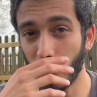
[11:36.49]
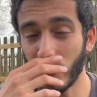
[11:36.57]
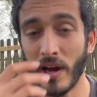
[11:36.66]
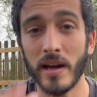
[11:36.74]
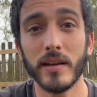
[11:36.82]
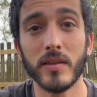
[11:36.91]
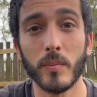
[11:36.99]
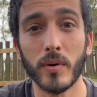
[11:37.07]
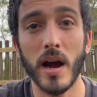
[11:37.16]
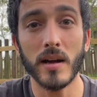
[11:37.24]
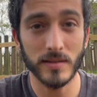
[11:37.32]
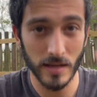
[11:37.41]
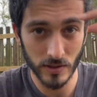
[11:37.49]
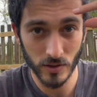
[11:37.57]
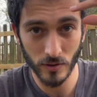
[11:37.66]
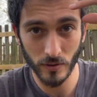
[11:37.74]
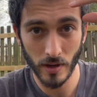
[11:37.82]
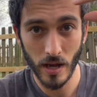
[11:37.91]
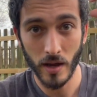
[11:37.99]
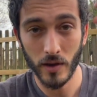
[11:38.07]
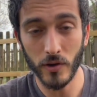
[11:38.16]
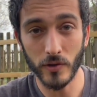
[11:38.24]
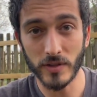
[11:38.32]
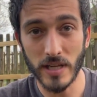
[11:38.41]
you're not in the process,
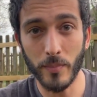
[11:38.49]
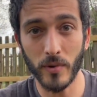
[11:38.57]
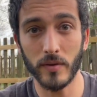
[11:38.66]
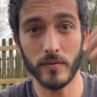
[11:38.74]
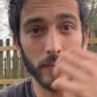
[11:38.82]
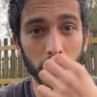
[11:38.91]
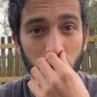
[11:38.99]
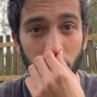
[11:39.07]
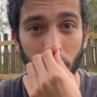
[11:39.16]
you're separate from it,